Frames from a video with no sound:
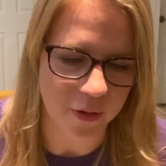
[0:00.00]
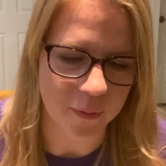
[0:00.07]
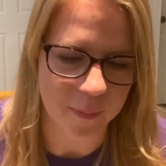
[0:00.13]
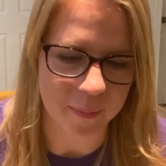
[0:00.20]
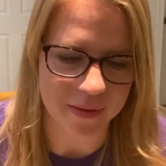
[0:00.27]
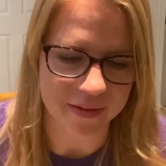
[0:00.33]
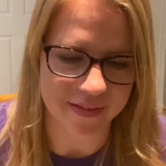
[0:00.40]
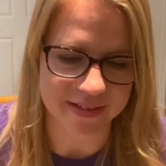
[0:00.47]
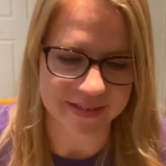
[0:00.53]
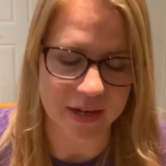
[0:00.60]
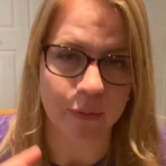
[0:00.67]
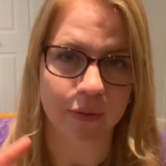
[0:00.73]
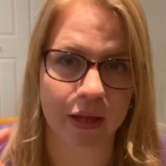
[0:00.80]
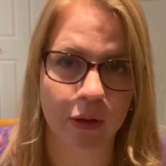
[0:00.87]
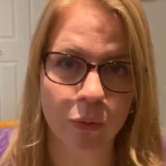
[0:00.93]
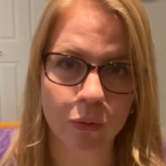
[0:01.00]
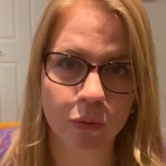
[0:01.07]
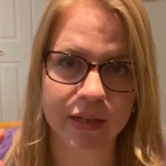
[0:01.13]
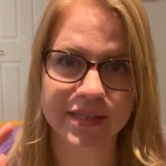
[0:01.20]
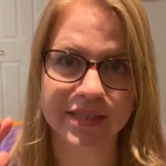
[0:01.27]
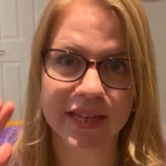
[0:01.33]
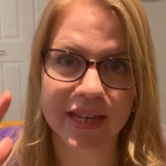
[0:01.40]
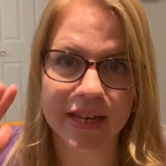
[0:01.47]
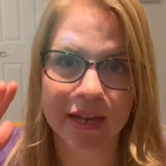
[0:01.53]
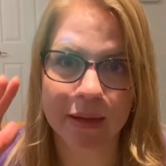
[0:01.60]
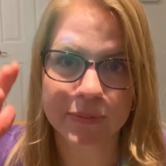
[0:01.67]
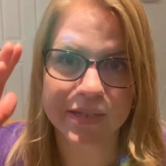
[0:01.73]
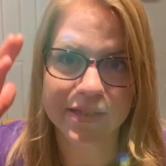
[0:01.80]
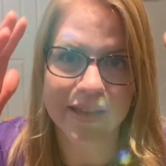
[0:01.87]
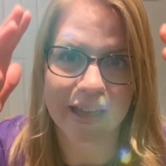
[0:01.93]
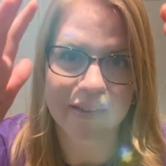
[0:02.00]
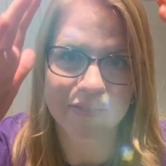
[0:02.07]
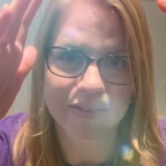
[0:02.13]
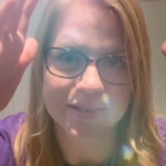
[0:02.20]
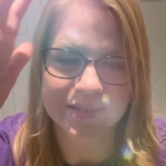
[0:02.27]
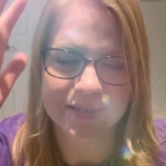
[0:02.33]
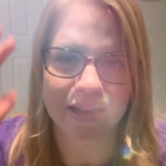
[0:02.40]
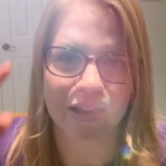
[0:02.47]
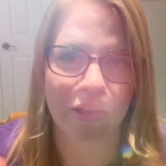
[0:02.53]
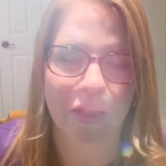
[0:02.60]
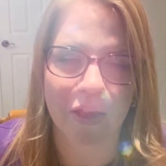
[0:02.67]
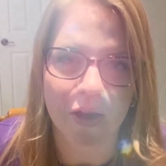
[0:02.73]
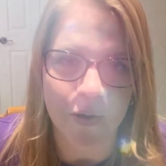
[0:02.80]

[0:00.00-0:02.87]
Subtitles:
we're building this tower, like, ooh, let's get it up to the heavens, like,